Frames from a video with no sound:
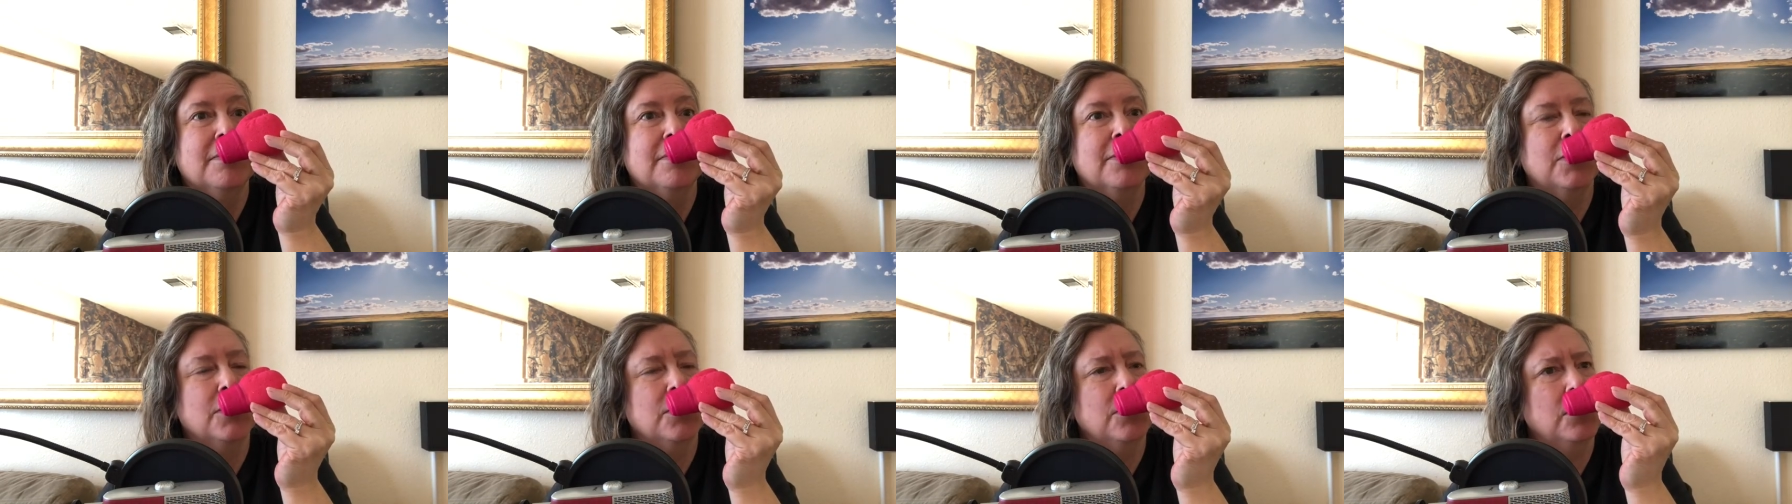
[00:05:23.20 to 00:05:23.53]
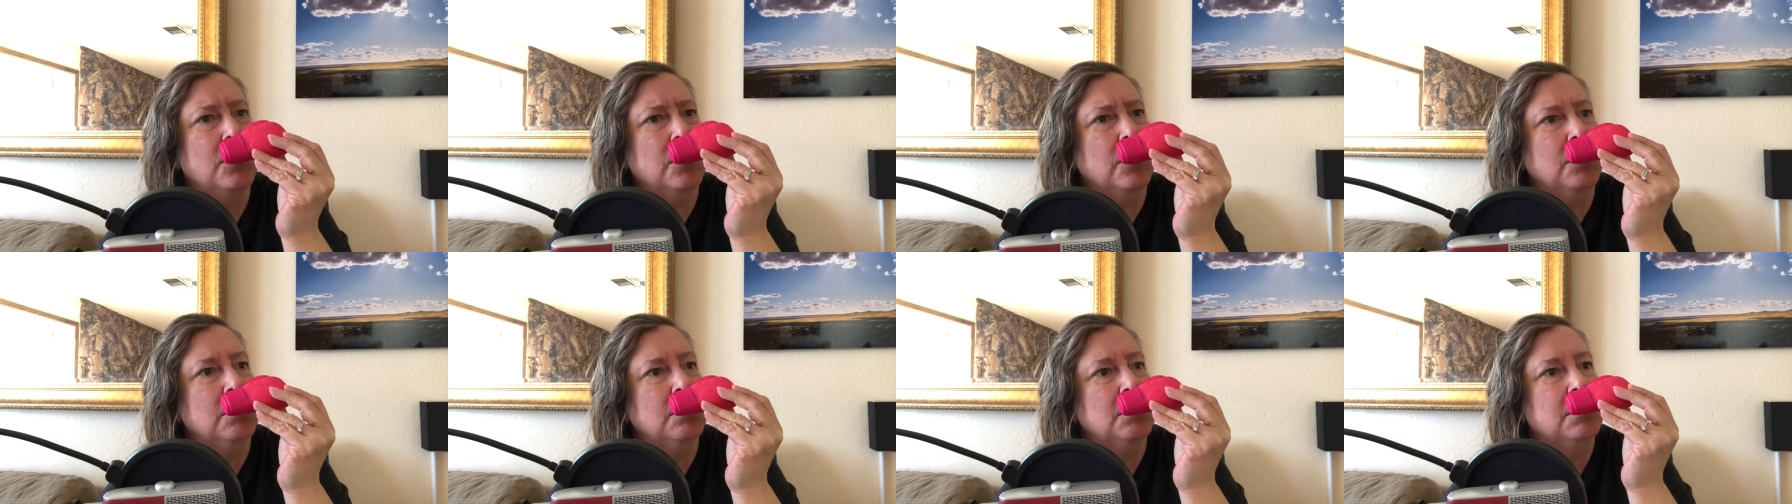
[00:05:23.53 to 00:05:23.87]

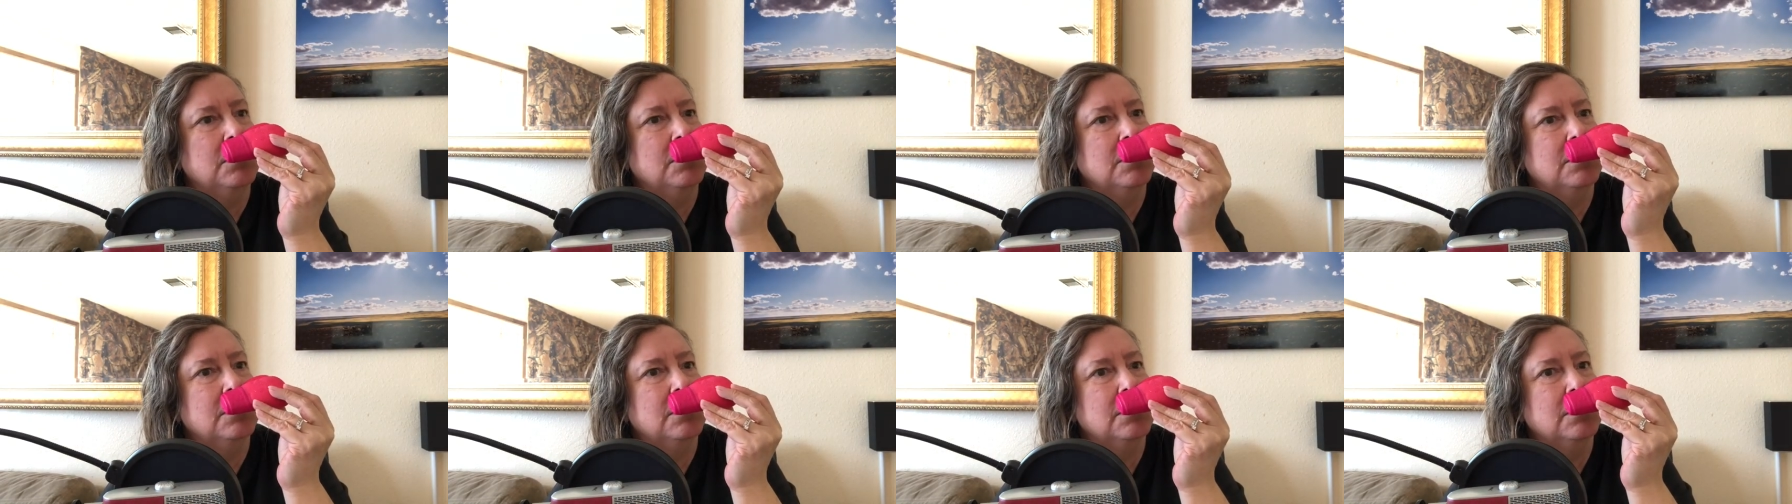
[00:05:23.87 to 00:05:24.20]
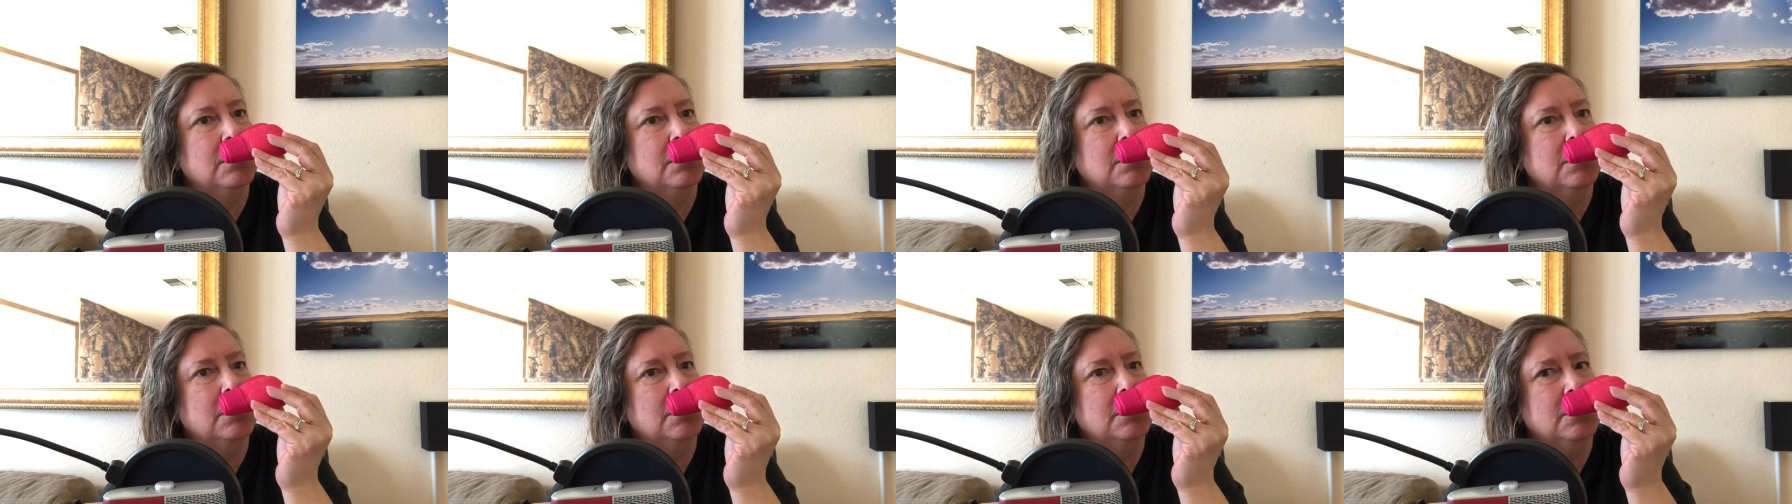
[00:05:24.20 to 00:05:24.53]
Ooh.
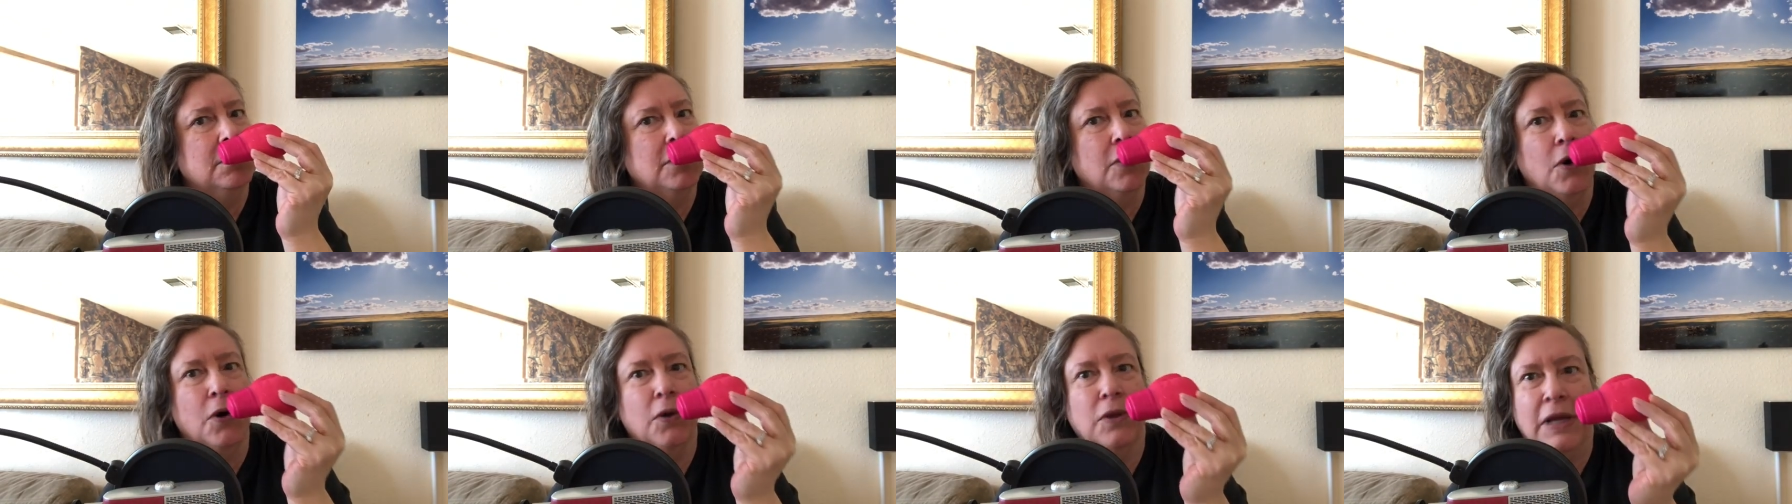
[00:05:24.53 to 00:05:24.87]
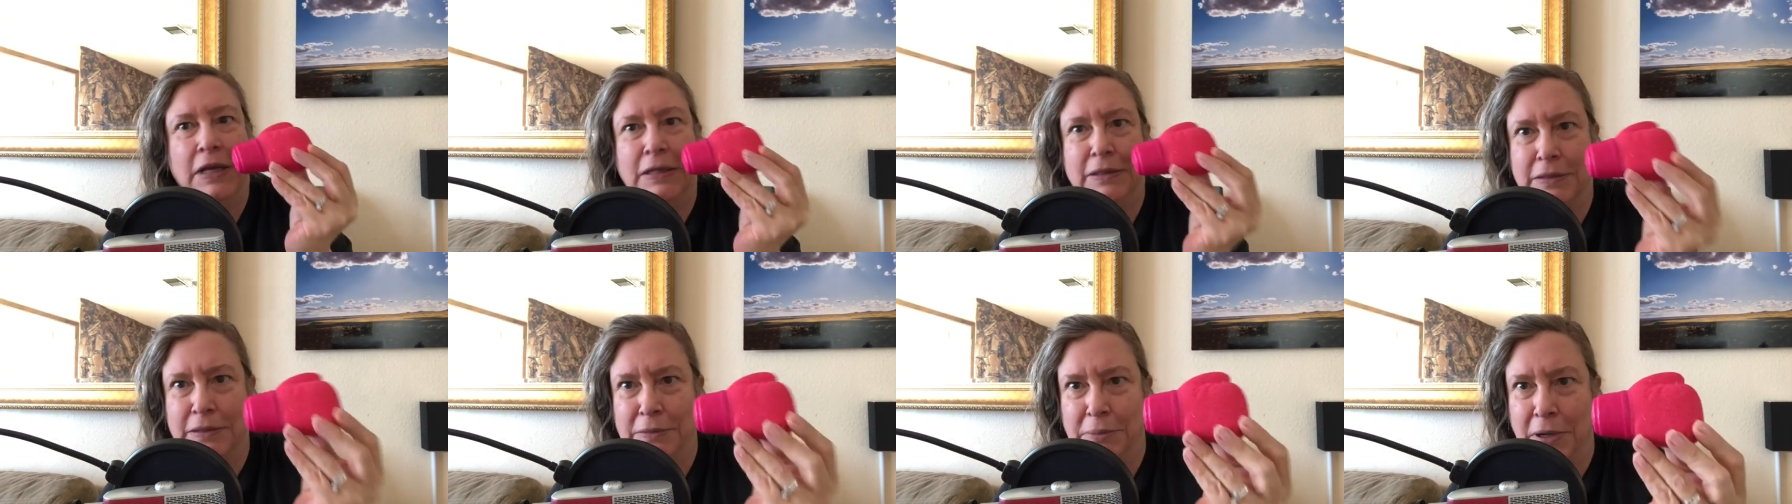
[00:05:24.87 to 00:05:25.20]
Oh,
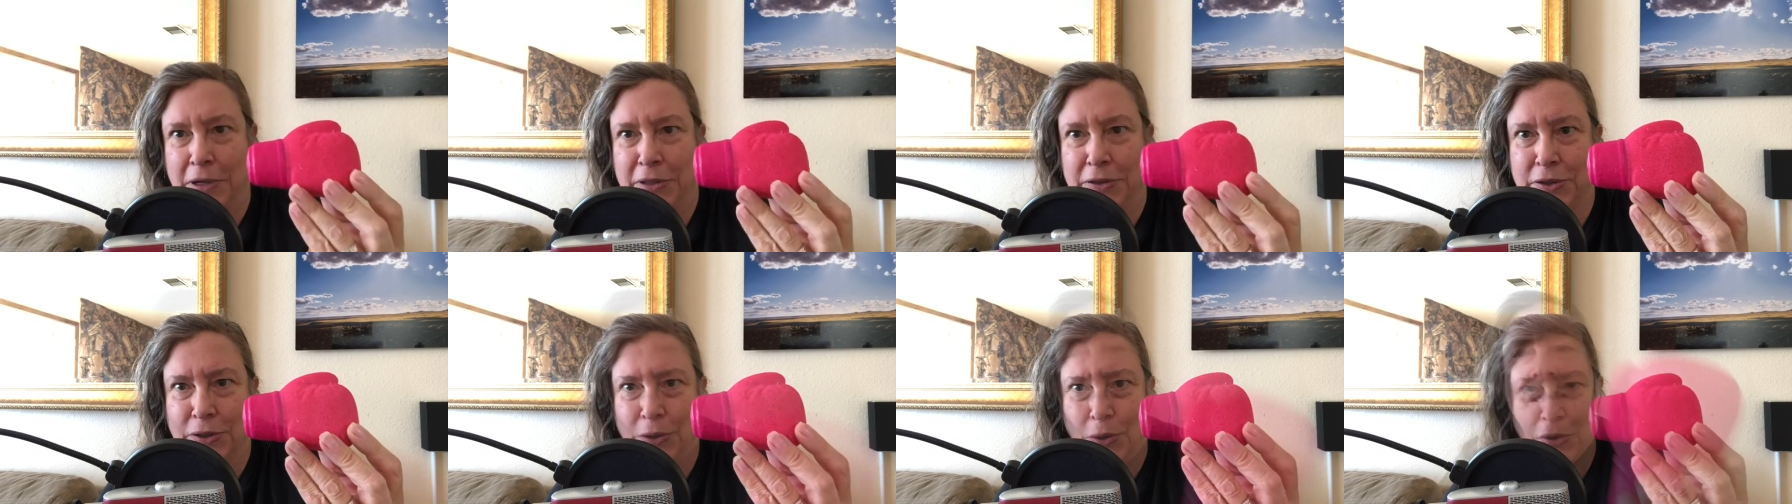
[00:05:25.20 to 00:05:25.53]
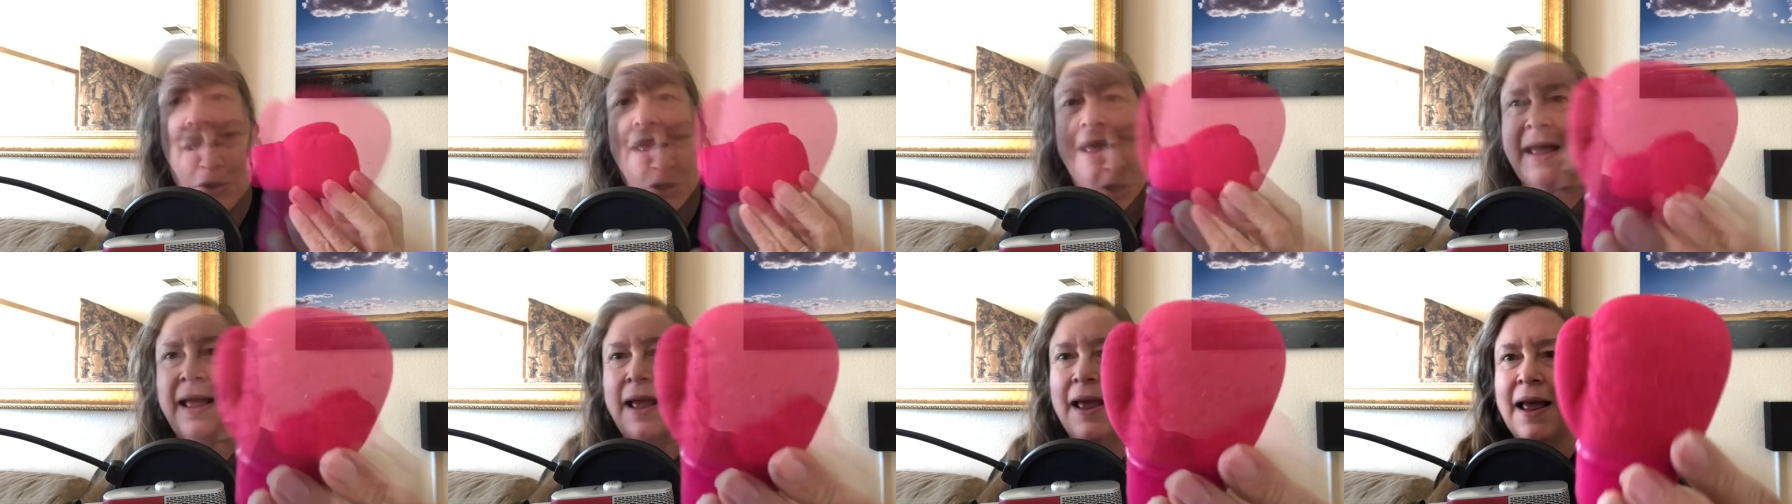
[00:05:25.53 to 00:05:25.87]
that smells so
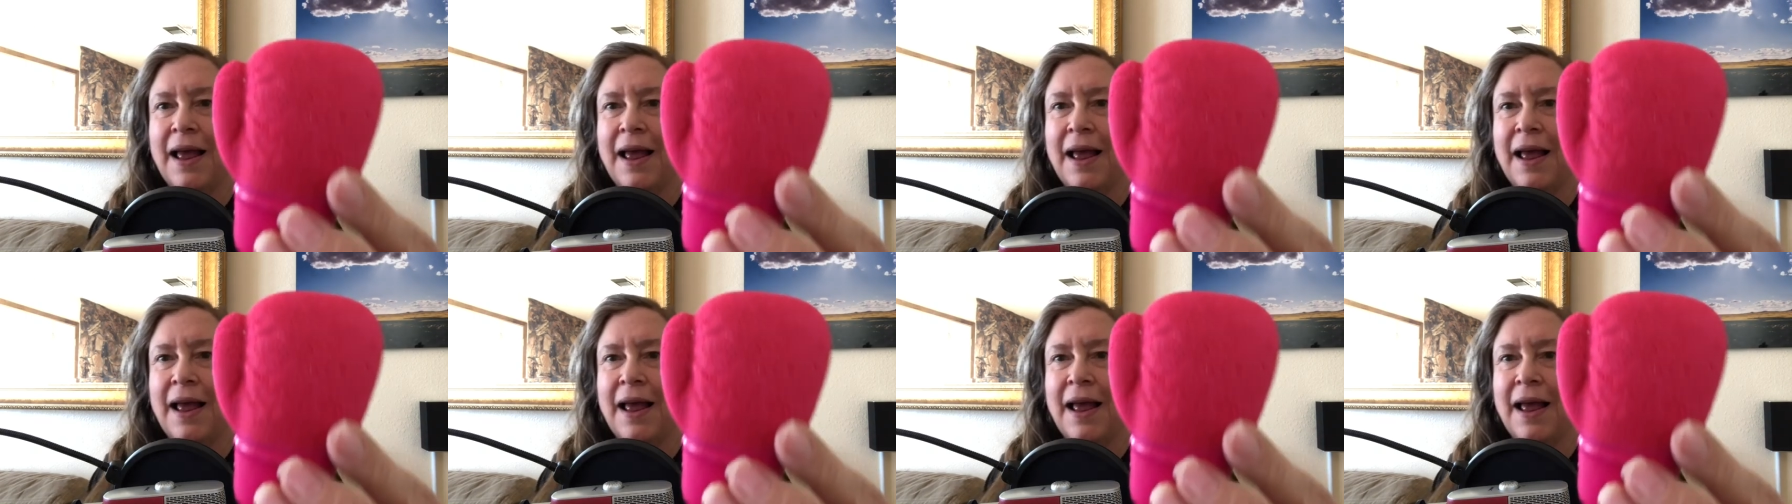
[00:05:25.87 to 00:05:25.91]
good.